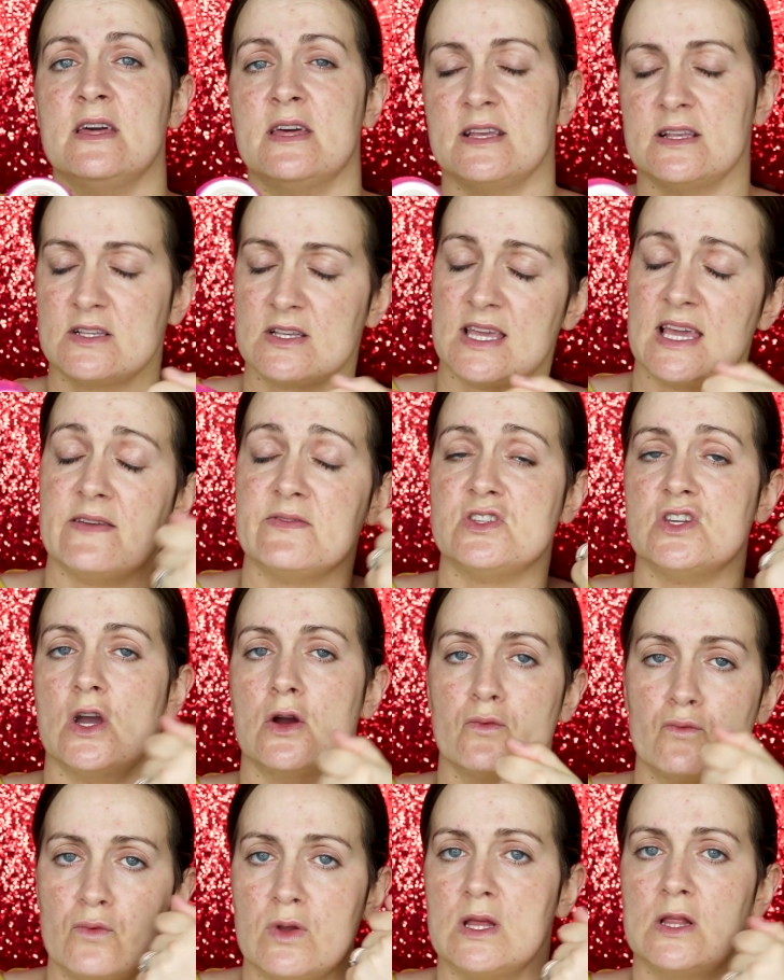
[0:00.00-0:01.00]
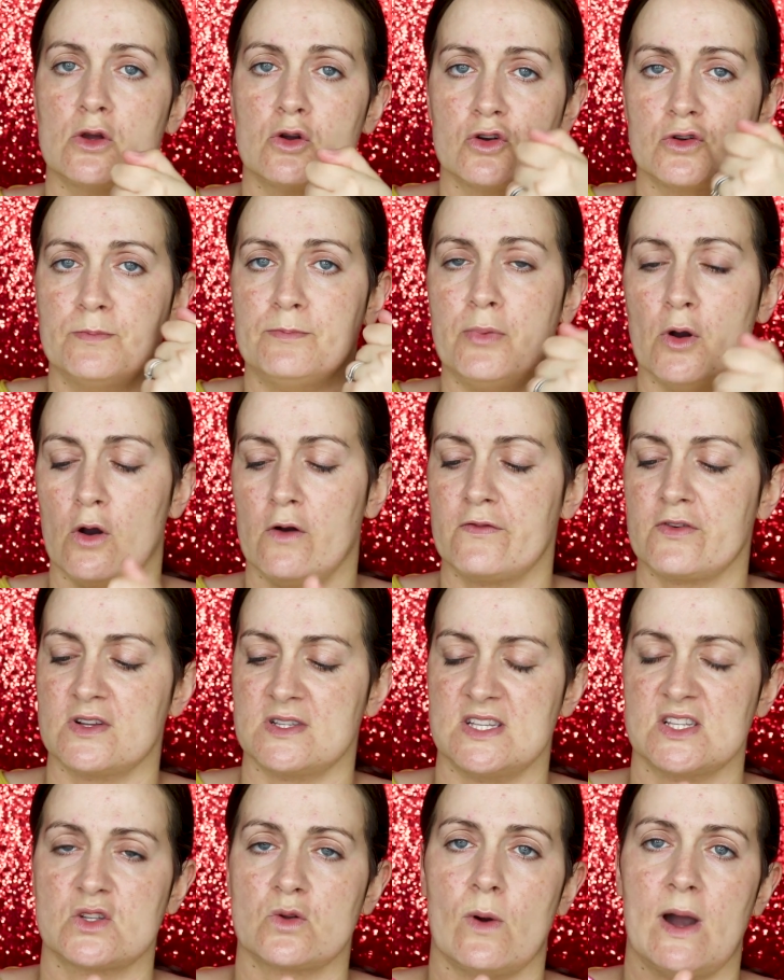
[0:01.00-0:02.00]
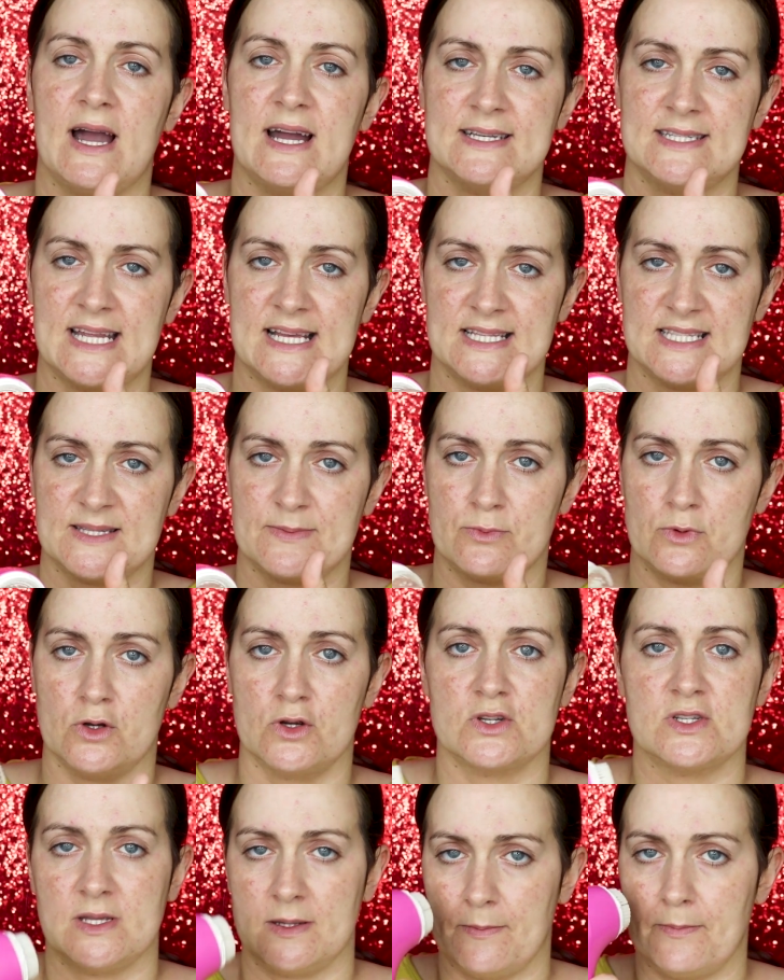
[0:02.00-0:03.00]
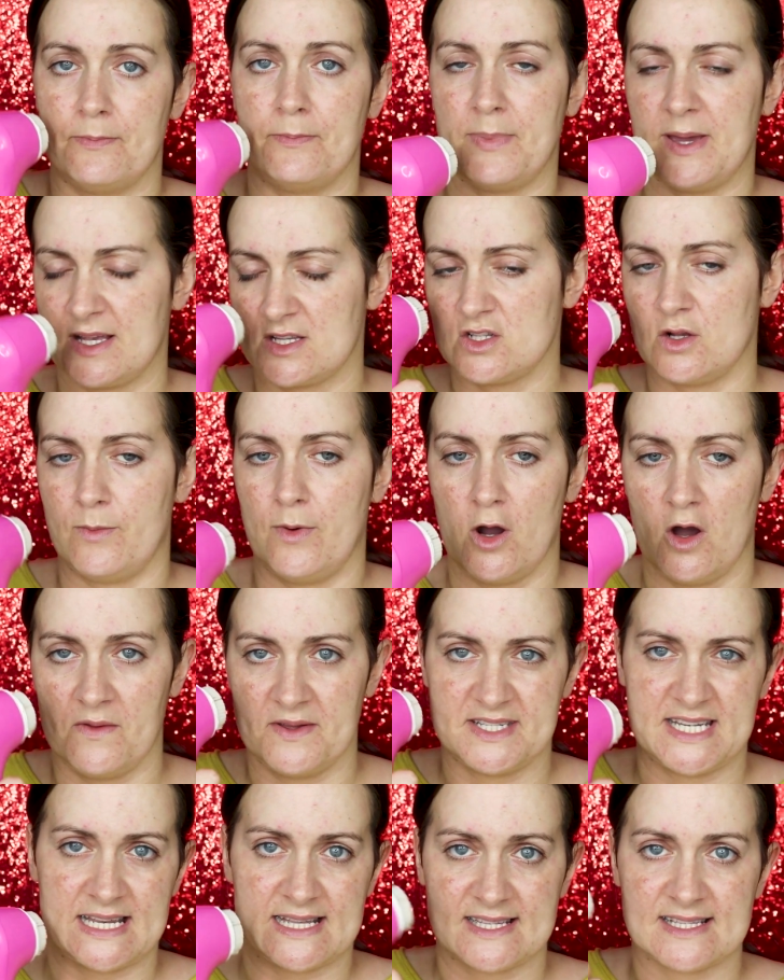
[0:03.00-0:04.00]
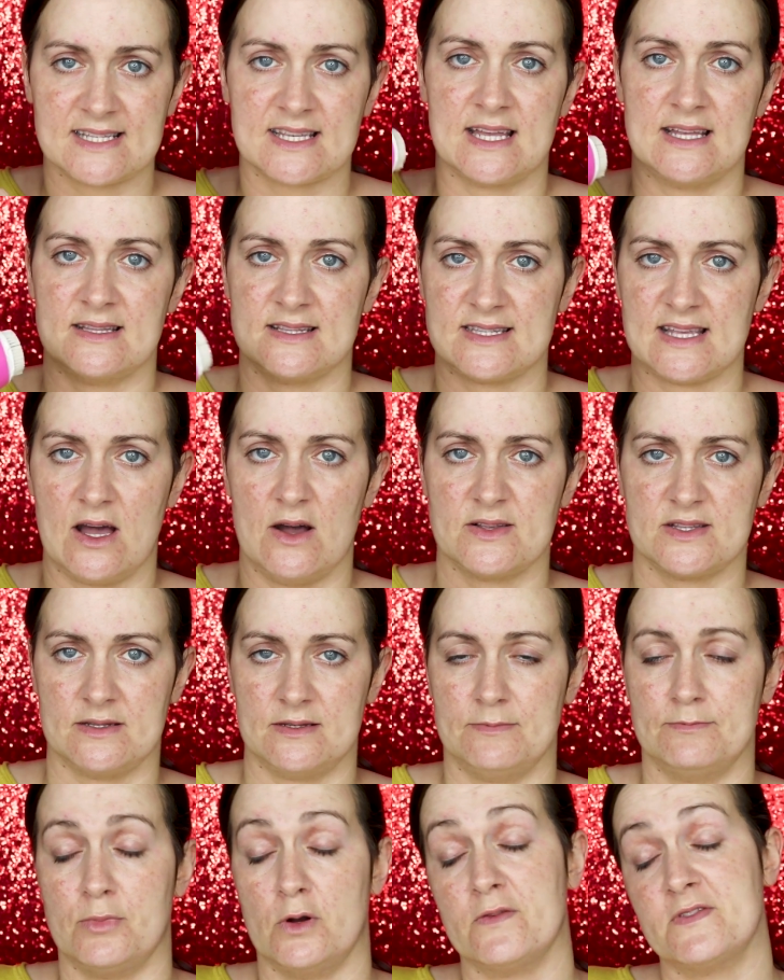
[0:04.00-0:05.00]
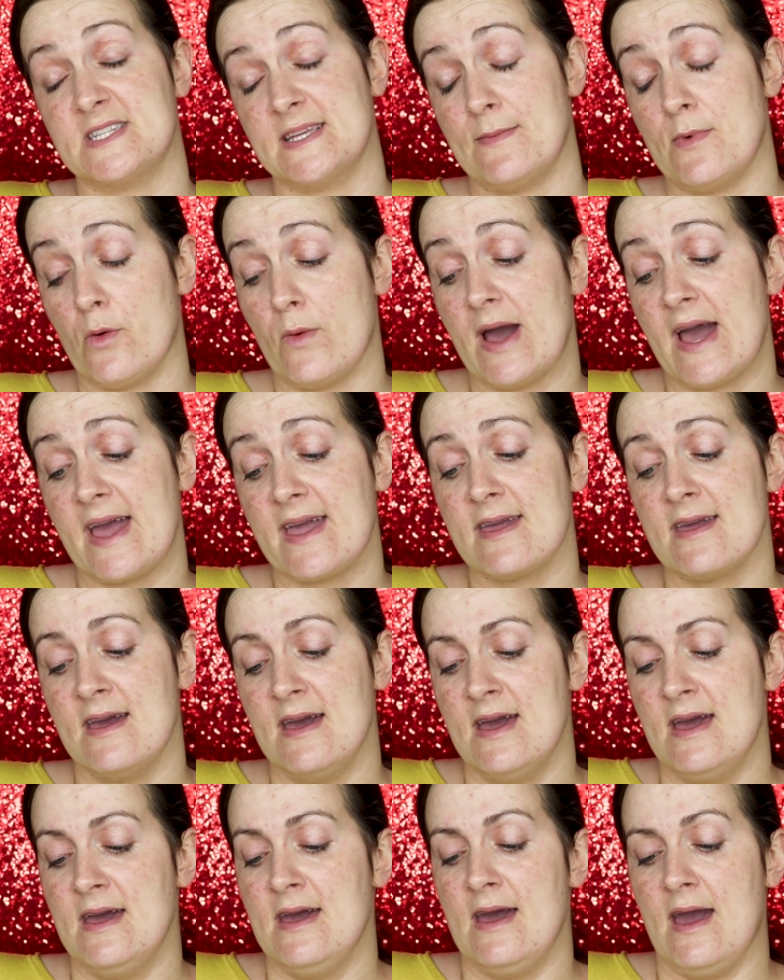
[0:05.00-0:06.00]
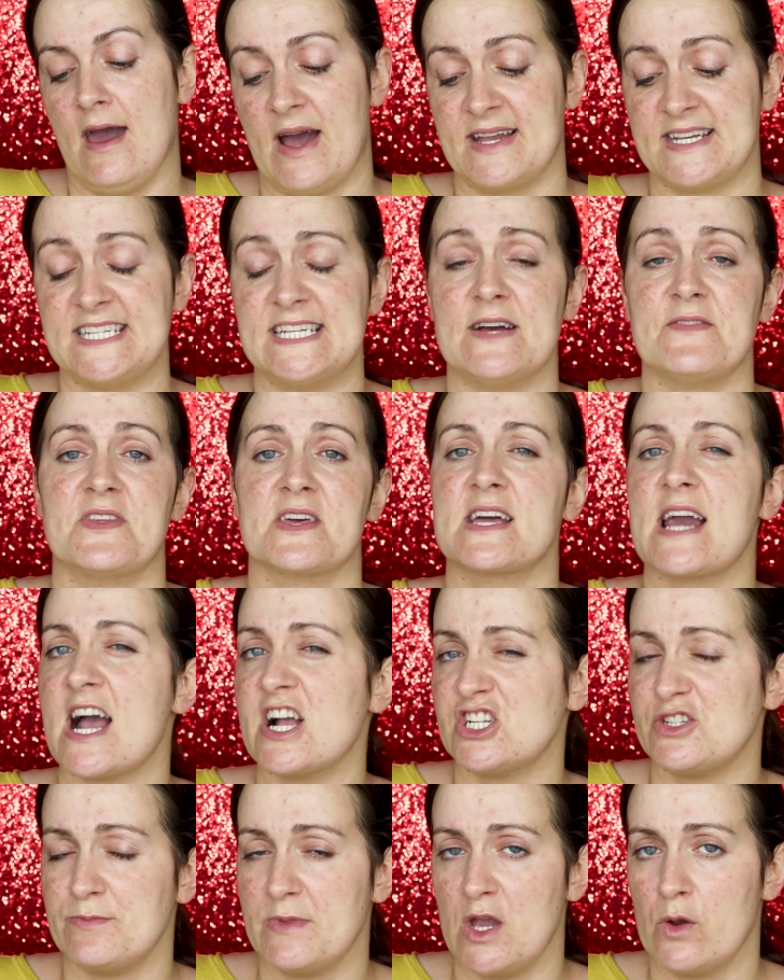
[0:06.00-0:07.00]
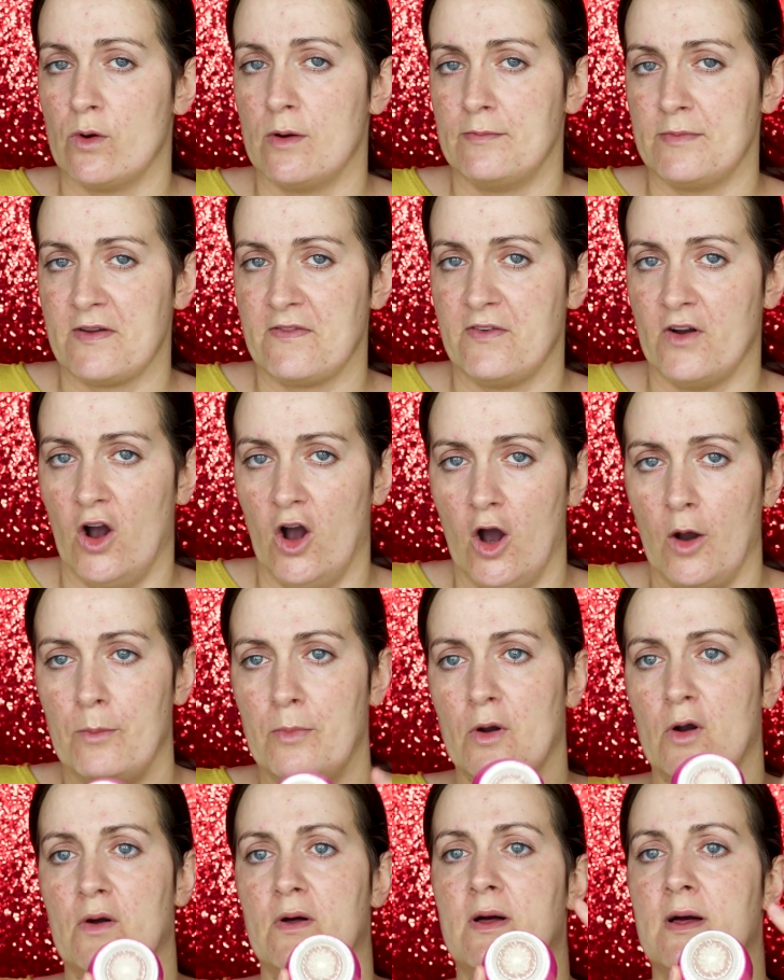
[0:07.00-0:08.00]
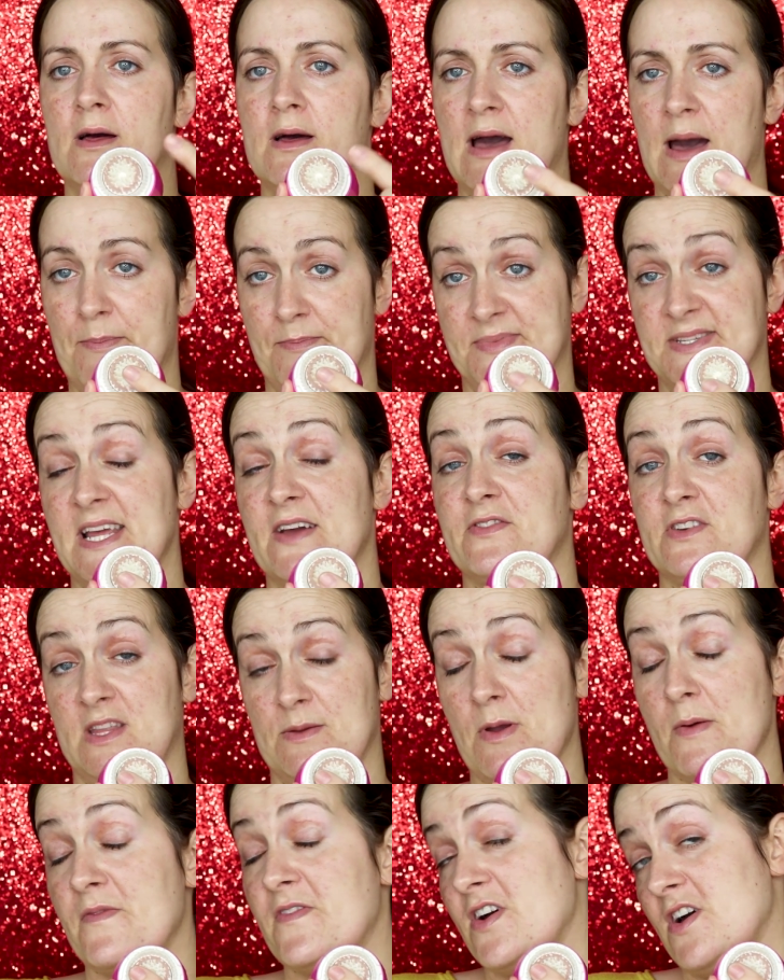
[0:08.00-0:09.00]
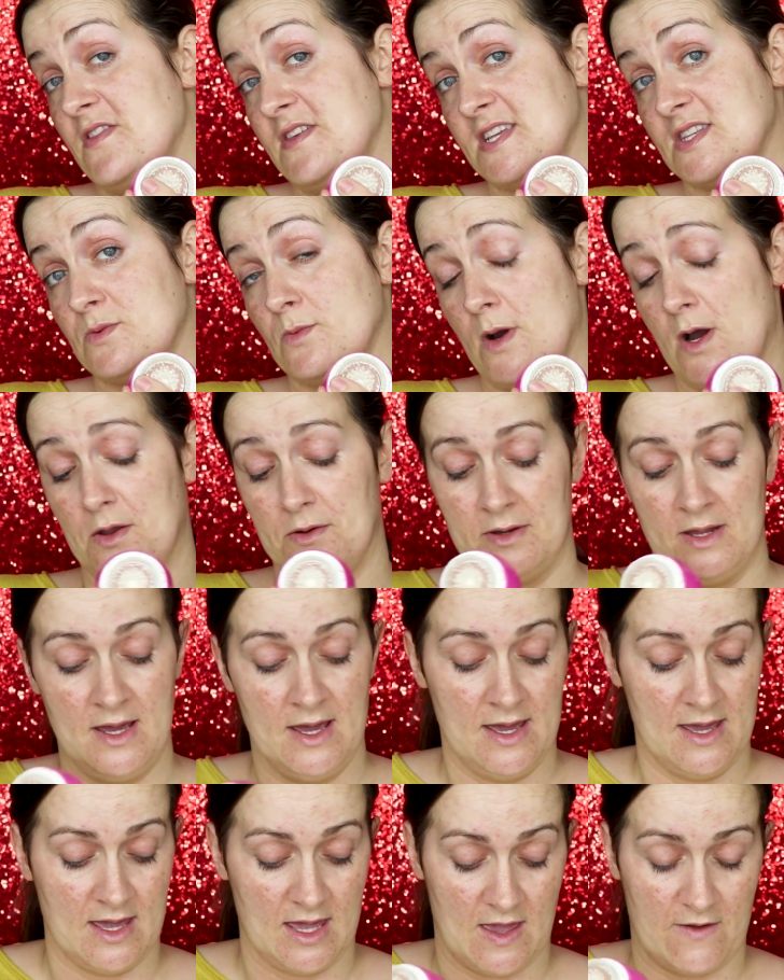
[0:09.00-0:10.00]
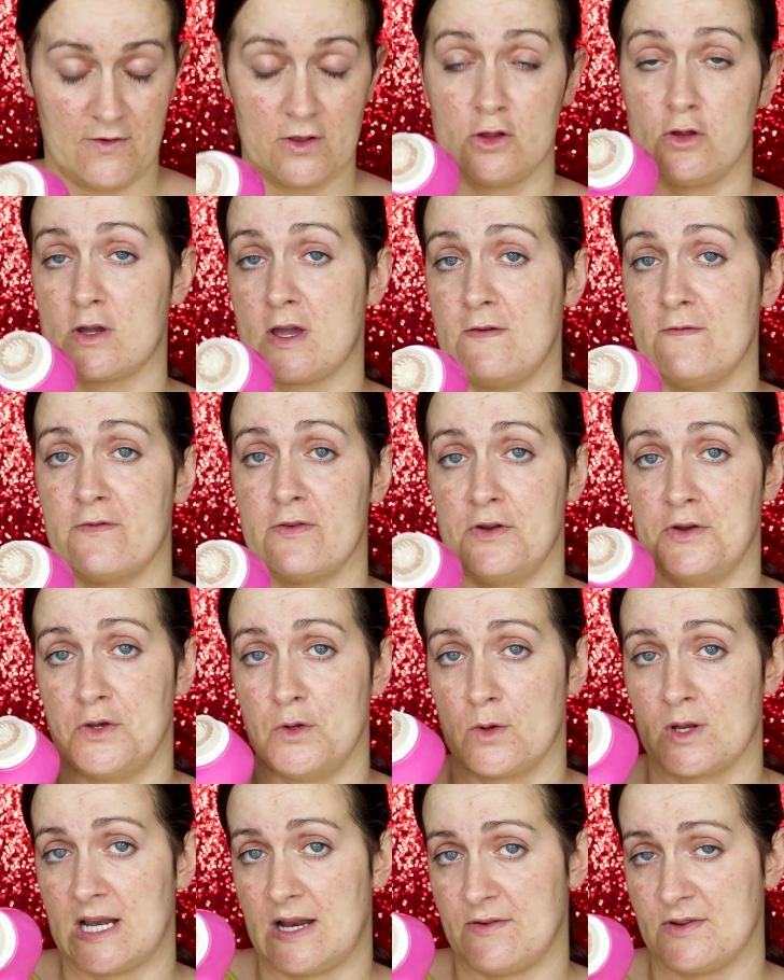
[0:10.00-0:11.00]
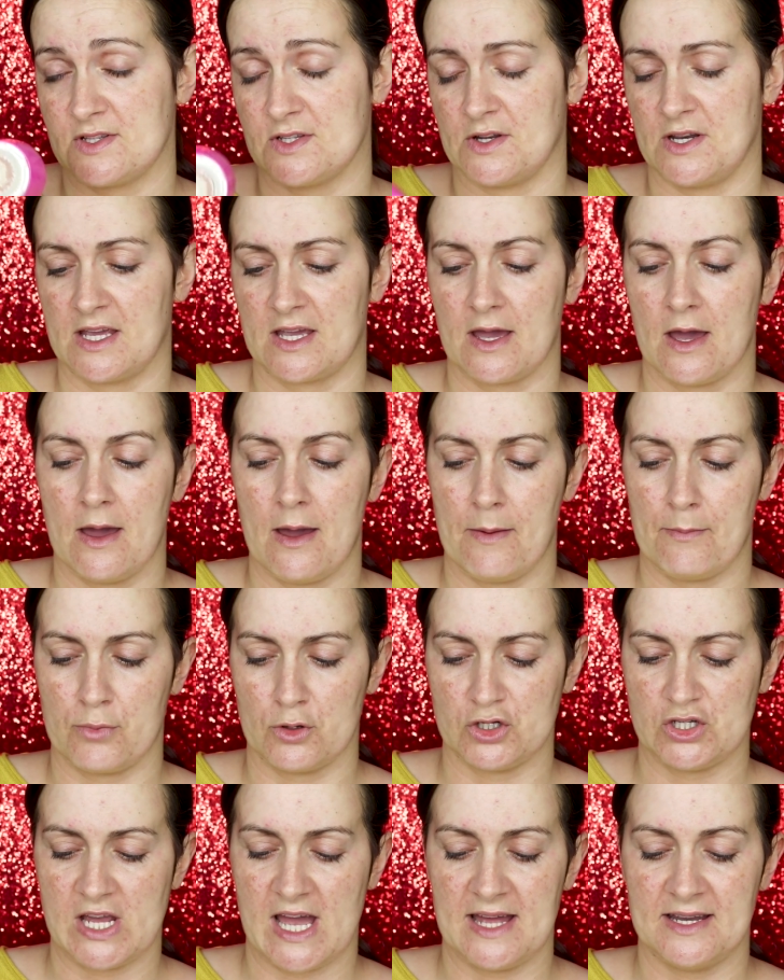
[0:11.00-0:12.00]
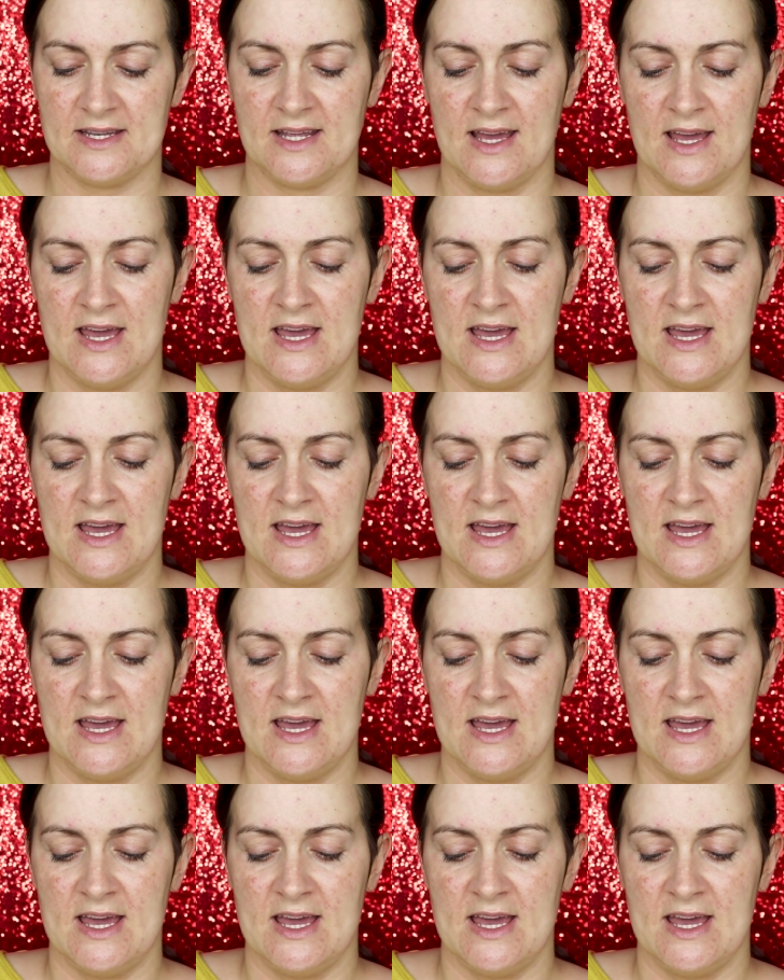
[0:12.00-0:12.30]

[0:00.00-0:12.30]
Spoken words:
It gives you a really good buff because it's quite a dense brush. It picks up all the dead skin cells and buffs them away. I did have the cashmere one before, but I definitely prefer this one if you're looking for a new Clarisonic brush head.